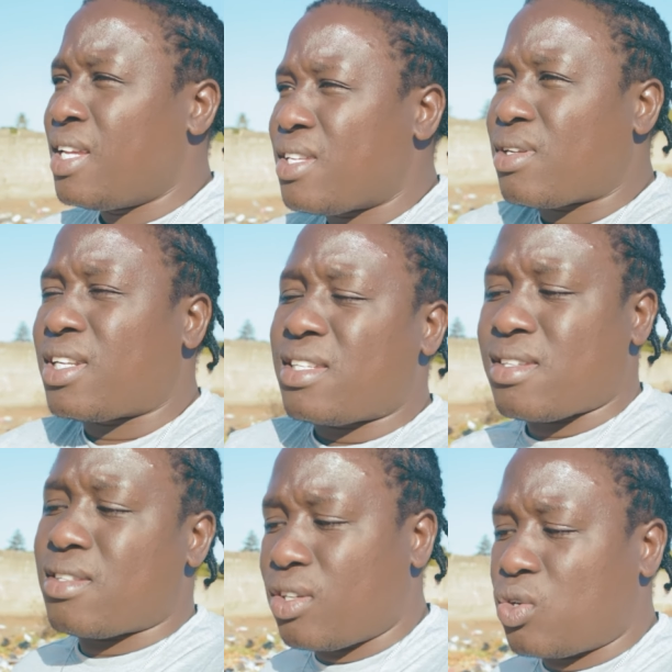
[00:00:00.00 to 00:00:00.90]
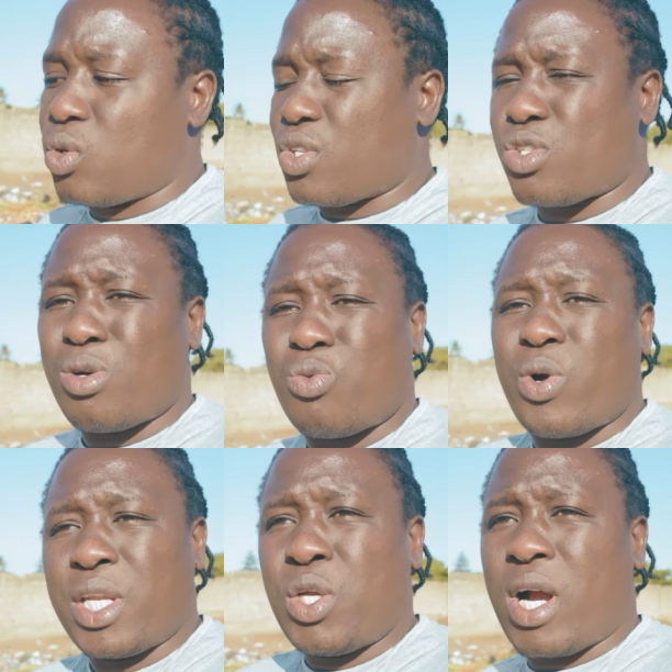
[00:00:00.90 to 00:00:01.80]
So this is not good. So
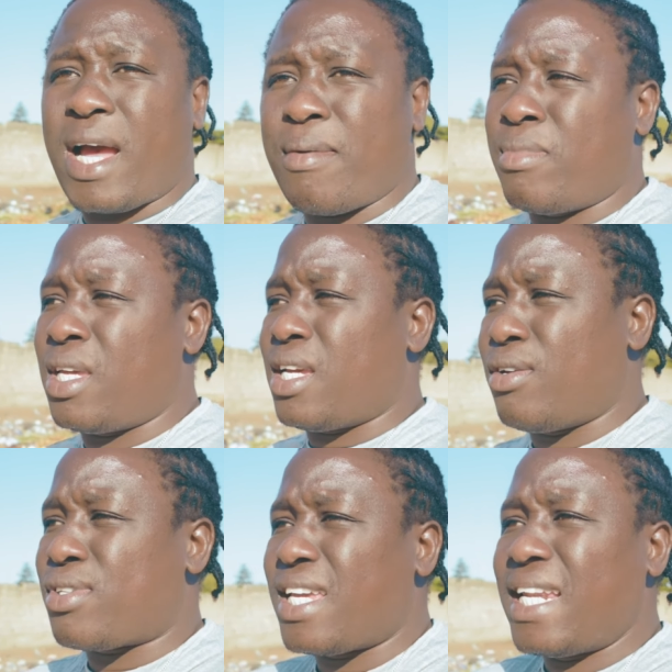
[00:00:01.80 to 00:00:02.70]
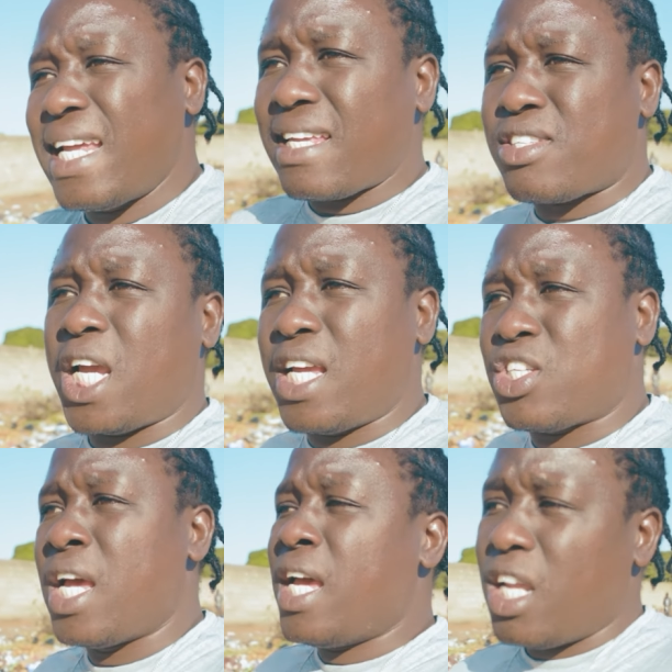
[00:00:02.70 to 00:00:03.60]
when you come here, you say, let us
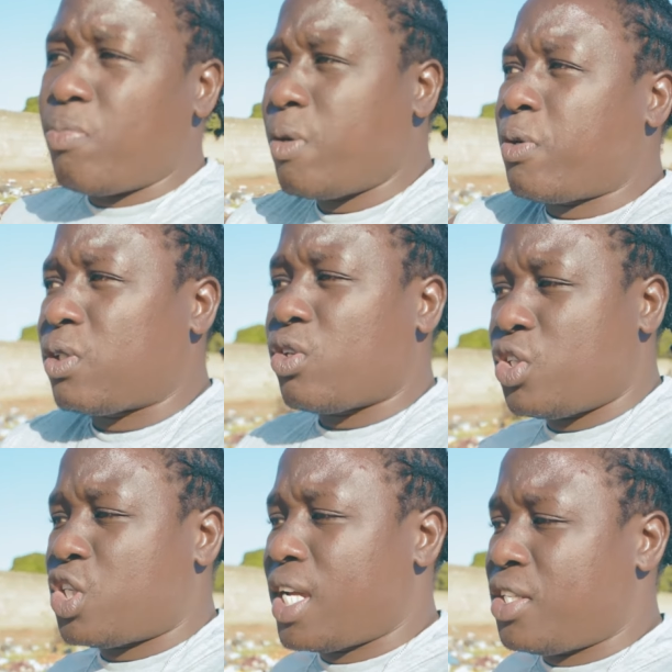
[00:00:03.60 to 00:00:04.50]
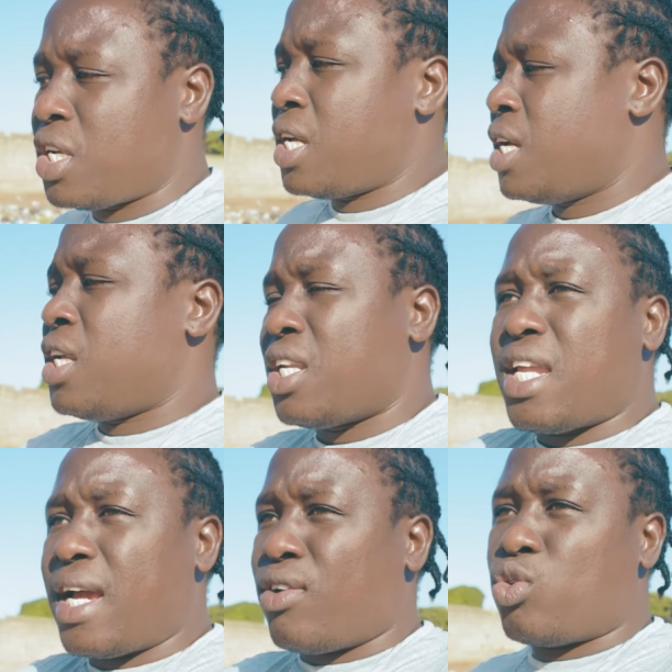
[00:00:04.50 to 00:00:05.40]
change, and people don't change.
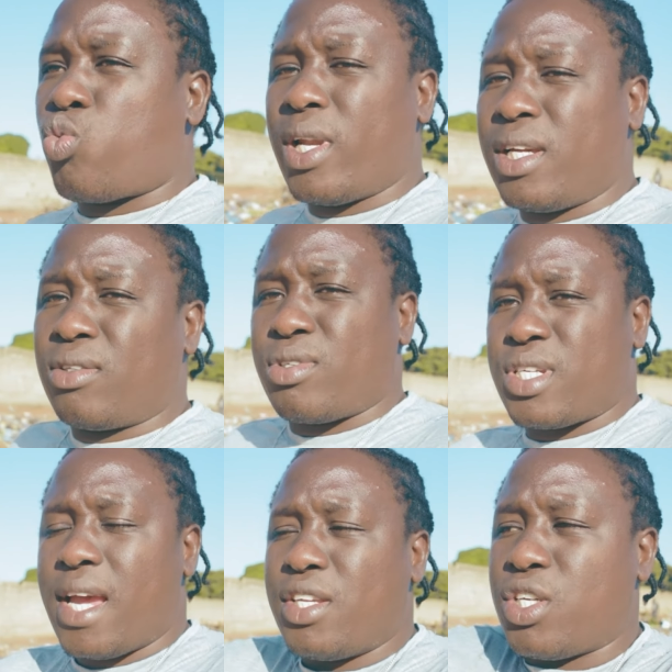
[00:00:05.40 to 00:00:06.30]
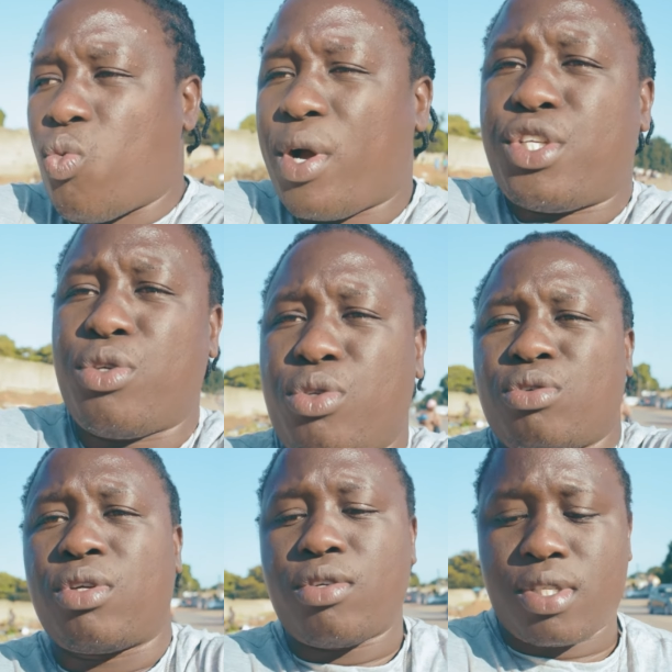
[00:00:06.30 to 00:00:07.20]
They are not willing to change. What you
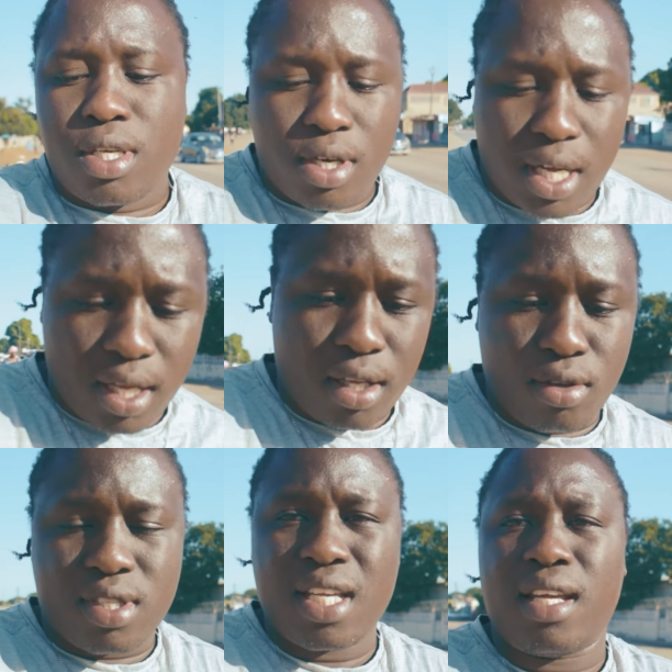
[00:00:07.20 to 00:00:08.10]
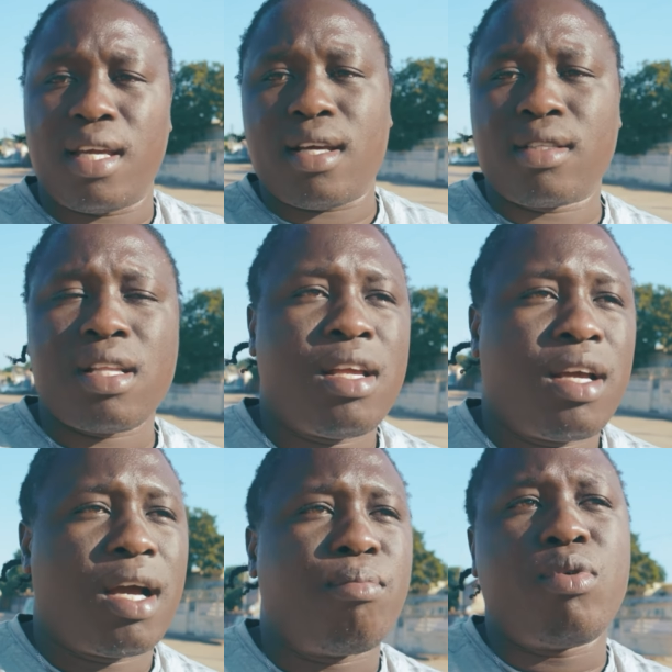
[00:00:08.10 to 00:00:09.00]
do? You say, okay, you stay here.
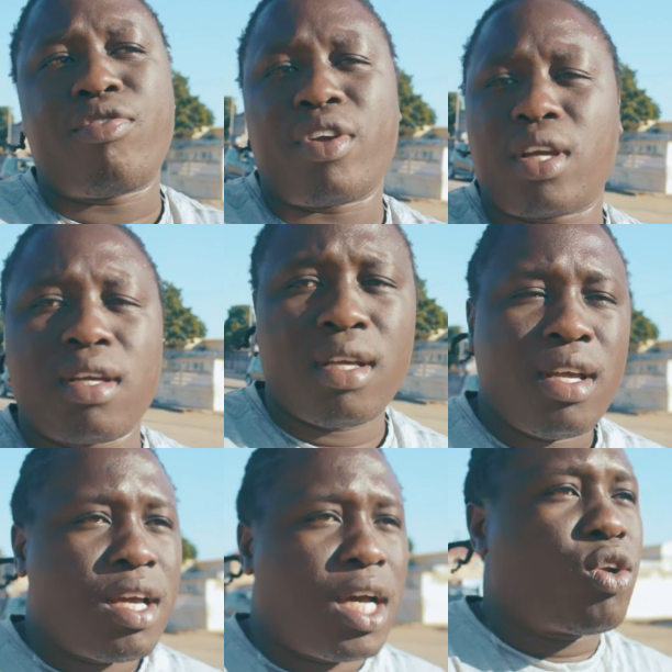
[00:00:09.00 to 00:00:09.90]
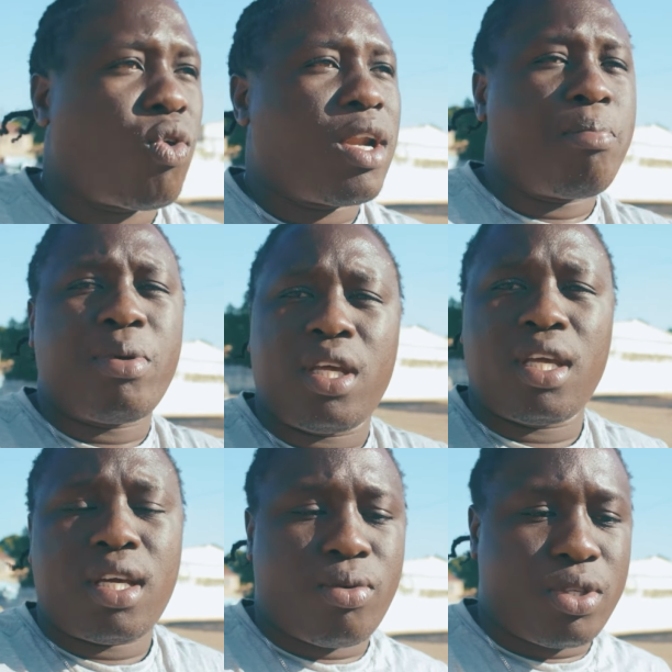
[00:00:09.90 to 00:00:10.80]
I'm moving. I don't want to be
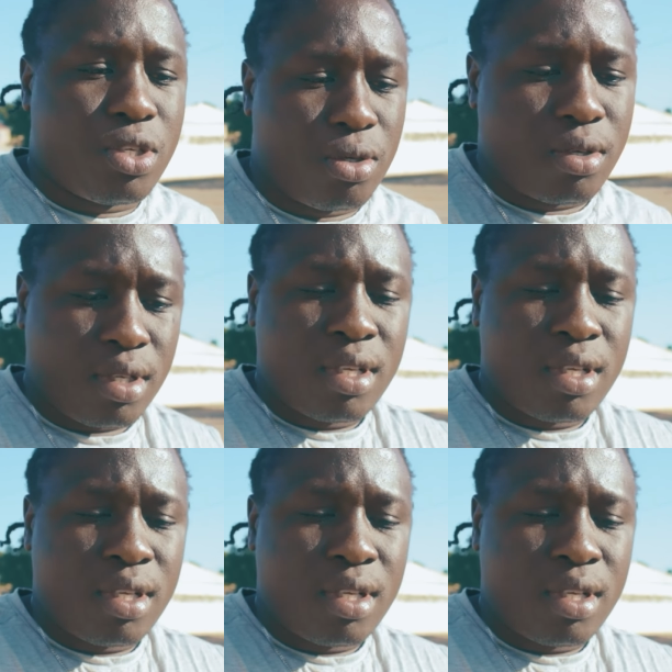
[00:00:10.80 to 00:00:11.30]
here with you.